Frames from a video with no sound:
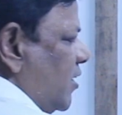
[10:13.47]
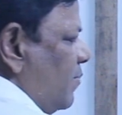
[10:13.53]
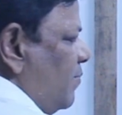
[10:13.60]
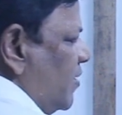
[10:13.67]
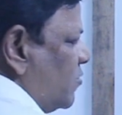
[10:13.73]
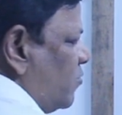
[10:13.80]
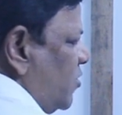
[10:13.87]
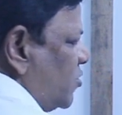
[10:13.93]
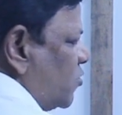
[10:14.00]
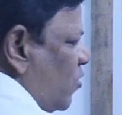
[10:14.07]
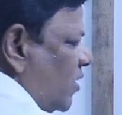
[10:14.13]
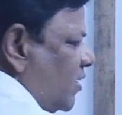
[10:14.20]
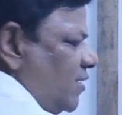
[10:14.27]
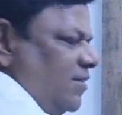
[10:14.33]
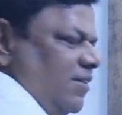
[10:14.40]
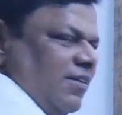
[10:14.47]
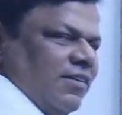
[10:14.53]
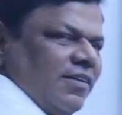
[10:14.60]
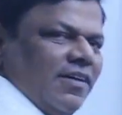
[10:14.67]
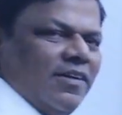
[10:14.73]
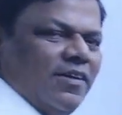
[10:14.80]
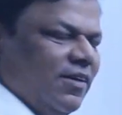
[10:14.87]
means which
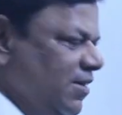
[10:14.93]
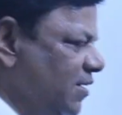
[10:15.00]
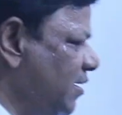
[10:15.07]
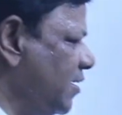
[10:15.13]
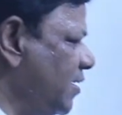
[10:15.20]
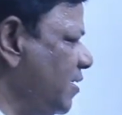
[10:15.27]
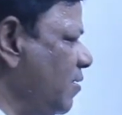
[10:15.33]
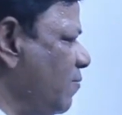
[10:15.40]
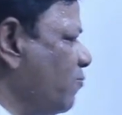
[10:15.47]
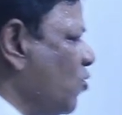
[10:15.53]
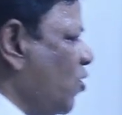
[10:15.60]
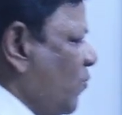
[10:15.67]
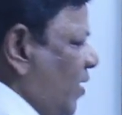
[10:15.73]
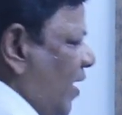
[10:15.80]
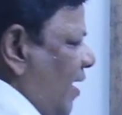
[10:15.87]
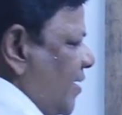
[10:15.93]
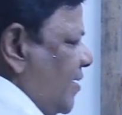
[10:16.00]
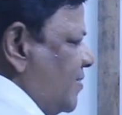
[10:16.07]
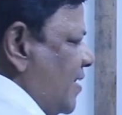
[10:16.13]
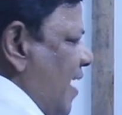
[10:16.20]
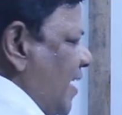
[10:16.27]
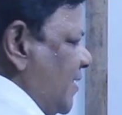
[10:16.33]
quadrant? From here it
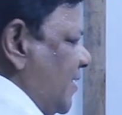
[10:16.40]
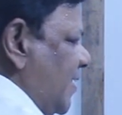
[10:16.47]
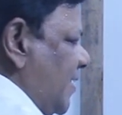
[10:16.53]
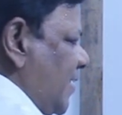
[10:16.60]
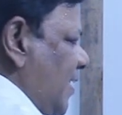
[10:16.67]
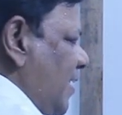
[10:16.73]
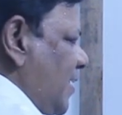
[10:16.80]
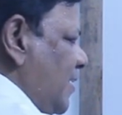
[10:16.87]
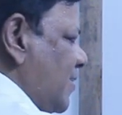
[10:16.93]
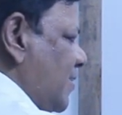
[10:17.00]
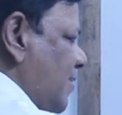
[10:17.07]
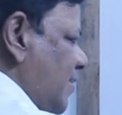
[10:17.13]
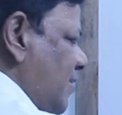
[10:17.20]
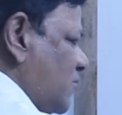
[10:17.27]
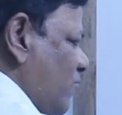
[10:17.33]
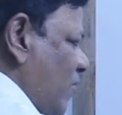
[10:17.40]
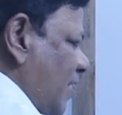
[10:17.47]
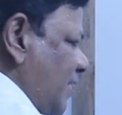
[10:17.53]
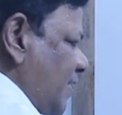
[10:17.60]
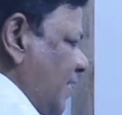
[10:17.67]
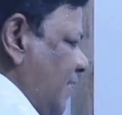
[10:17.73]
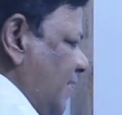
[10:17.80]
is 90 degree, it is
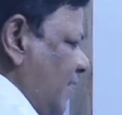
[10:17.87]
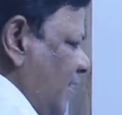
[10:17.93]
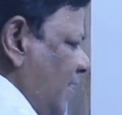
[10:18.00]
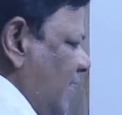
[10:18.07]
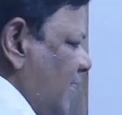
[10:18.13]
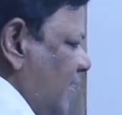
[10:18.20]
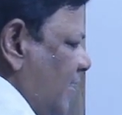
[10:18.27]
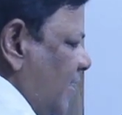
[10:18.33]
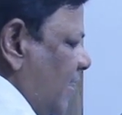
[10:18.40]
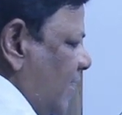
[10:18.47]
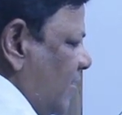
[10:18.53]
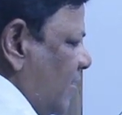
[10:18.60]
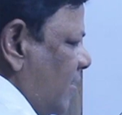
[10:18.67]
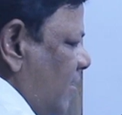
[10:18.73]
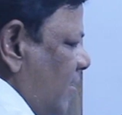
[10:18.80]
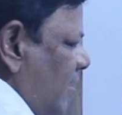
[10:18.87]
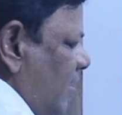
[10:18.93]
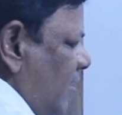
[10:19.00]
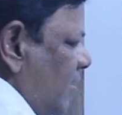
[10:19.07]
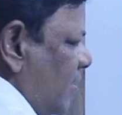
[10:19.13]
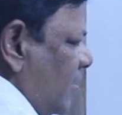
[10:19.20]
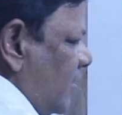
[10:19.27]
180 degree,
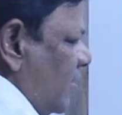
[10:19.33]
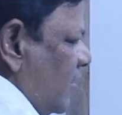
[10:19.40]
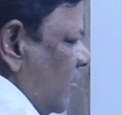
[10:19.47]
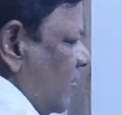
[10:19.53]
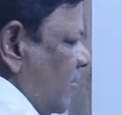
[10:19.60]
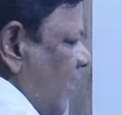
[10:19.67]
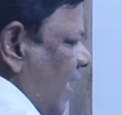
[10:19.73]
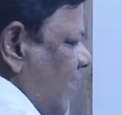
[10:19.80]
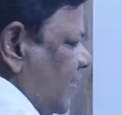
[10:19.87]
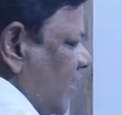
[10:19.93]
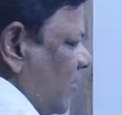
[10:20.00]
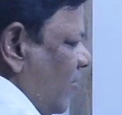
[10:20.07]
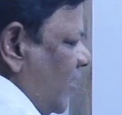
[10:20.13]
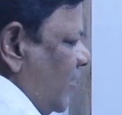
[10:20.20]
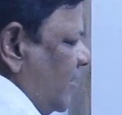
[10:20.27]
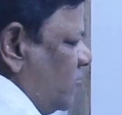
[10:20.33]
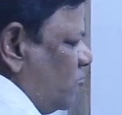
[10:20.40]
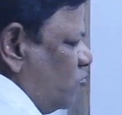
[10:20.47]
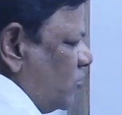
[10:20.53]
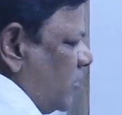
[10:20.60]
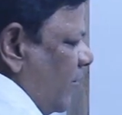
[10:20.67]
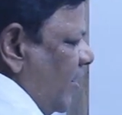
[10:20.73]
91 is
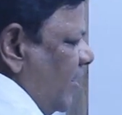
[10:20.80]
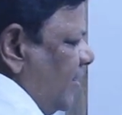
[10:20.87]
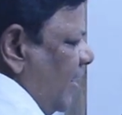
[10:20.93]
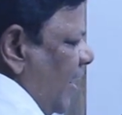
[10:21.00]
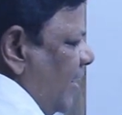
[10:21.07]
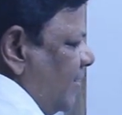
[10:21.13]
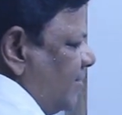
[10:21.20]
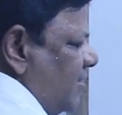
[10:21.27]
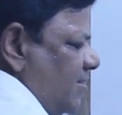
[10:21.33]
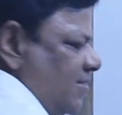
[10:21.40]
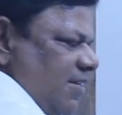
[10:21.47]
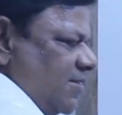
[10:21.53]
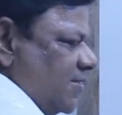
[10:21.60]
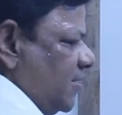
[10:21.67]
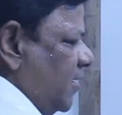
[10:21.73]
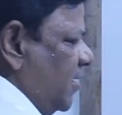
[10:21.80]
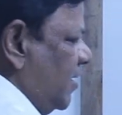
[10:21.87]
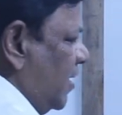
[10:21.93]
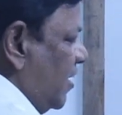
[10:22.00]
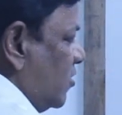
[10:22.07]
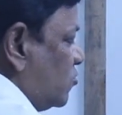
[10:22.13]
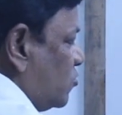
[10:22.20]
270 and 360.
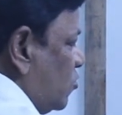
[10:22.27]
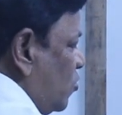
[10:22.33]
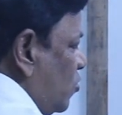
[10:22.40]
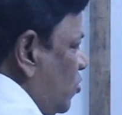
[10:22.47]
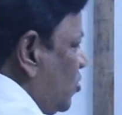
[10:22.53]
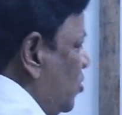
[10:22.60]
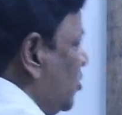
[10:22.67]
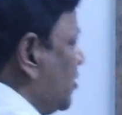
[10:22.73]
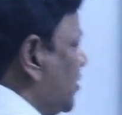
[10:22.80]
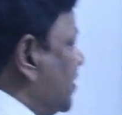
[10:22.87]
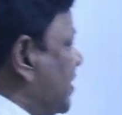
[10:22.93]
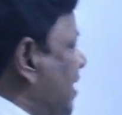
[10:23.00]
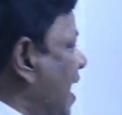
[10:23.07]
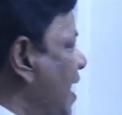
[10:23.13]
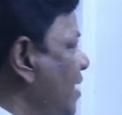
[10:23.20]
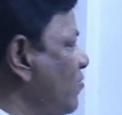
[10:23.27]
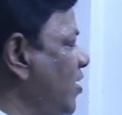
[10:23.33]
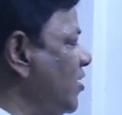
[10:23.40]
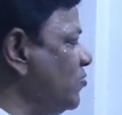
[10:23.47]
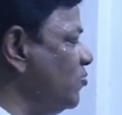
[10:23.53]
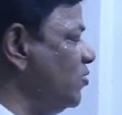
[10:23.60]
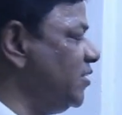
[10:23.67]
So tan
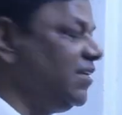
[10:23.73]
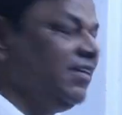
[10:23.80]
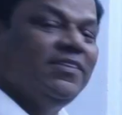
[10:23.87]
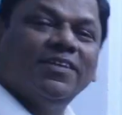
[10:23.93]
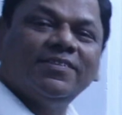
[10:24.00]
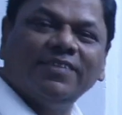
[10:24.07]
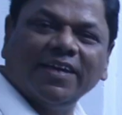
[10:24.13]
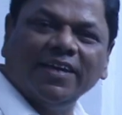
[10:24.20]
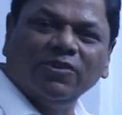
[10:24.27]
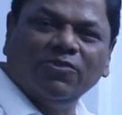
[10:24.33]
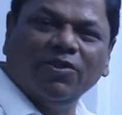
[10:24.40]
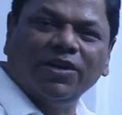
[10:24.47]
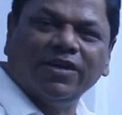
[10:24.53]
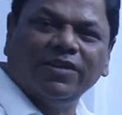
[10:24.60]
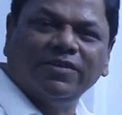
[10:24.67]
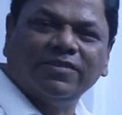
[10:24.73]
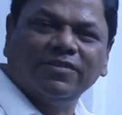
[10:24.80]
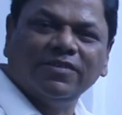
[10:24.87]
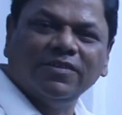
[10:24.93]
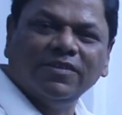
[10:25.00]
120 in the second quadrant.